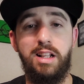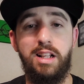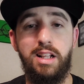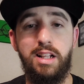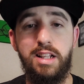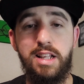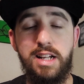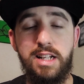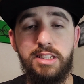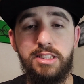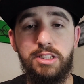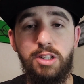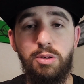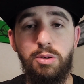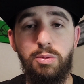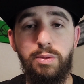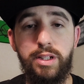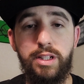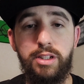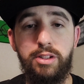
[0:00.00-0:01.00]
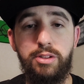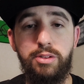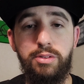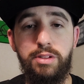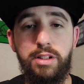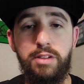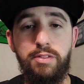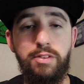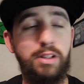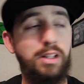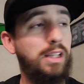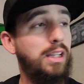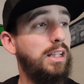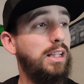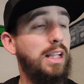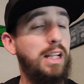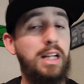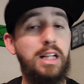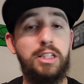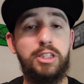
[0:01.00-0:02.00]
Let us know what we can do differently.
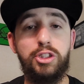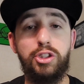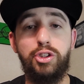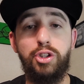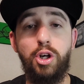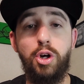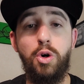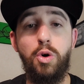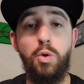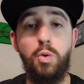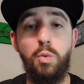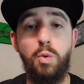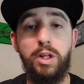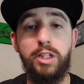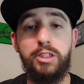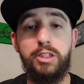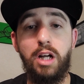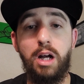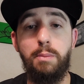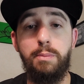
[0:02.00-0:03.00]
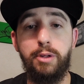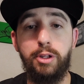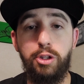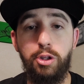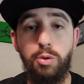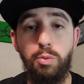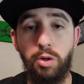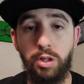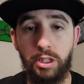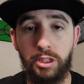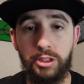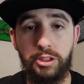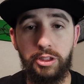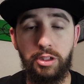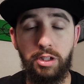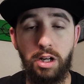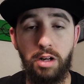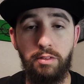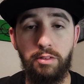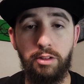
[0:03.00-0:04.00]
Let us know what topic you want us to
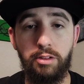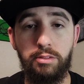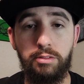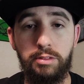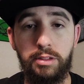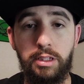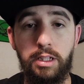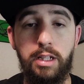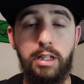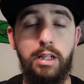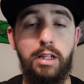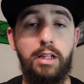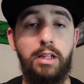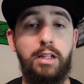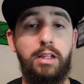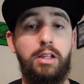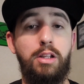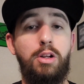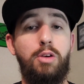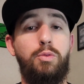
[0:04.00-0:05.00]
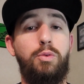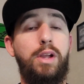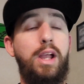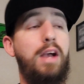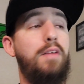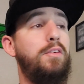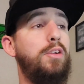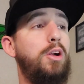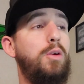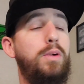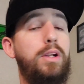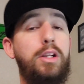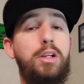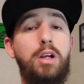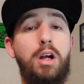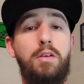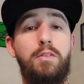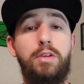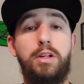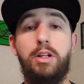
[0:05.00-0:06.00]
cover. If we haven't already
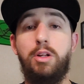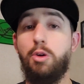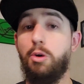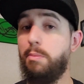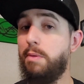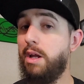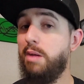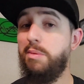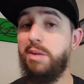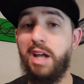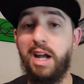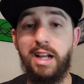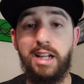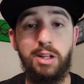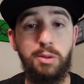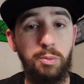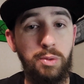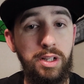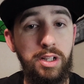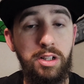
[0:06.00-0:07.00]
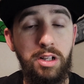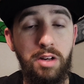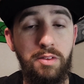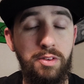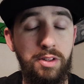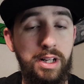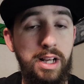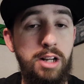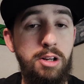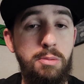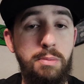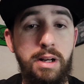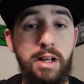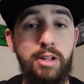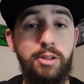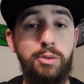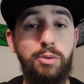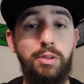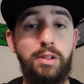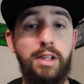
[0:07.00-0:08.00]
covered it, or maybe I can recover it. I don't
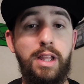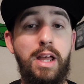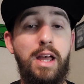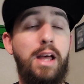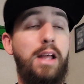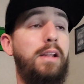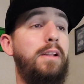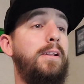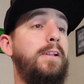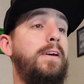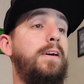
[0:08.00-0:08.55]
mind doing that.